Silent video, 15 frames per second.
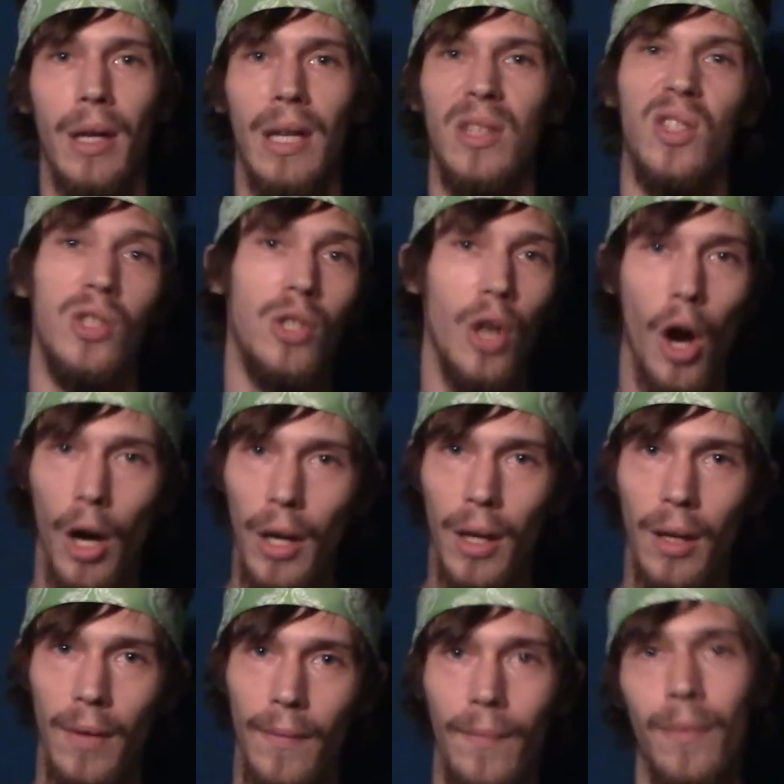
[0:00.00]
It's dark,
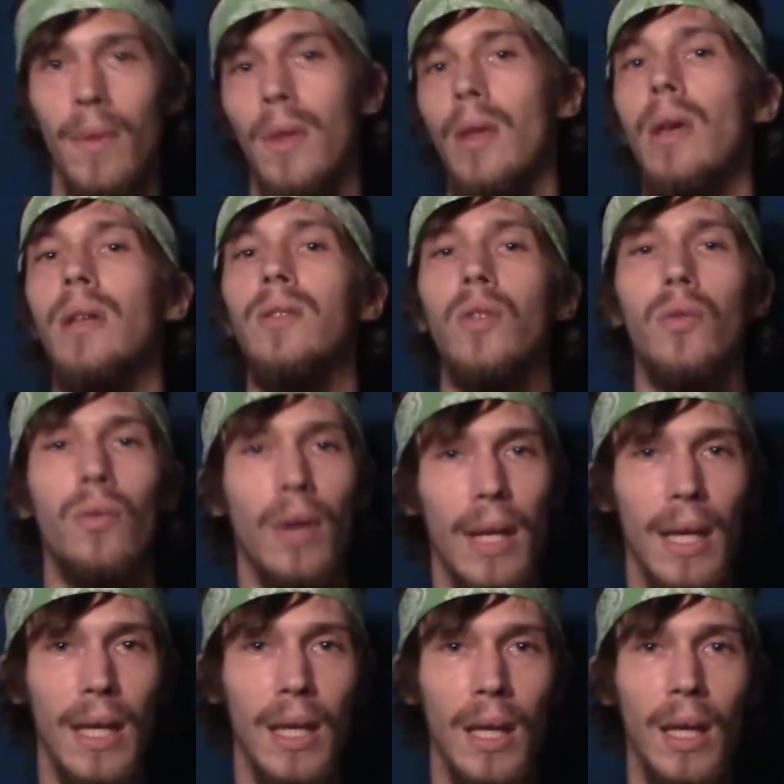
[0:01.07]
it's
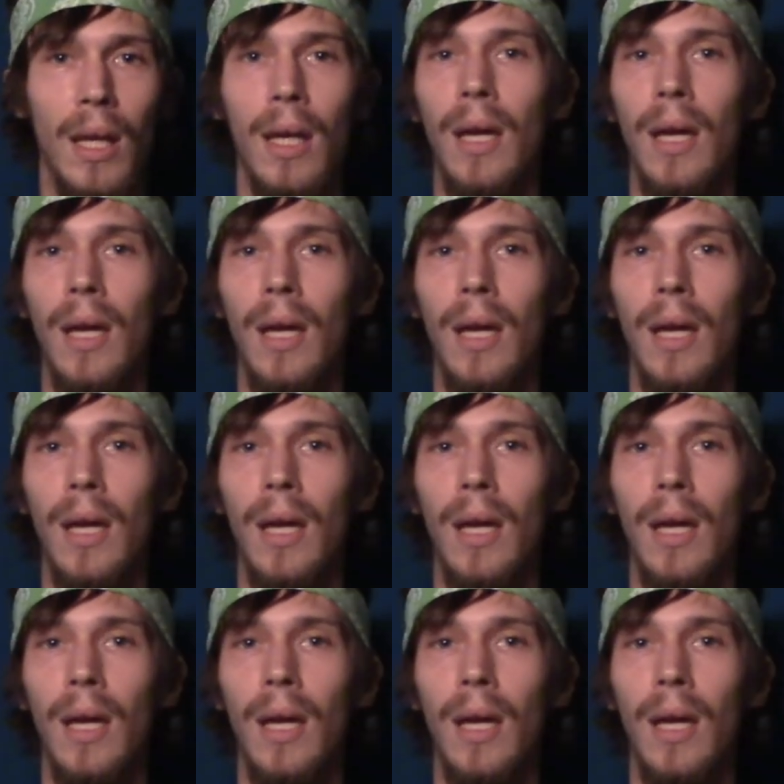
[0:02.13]
gritty,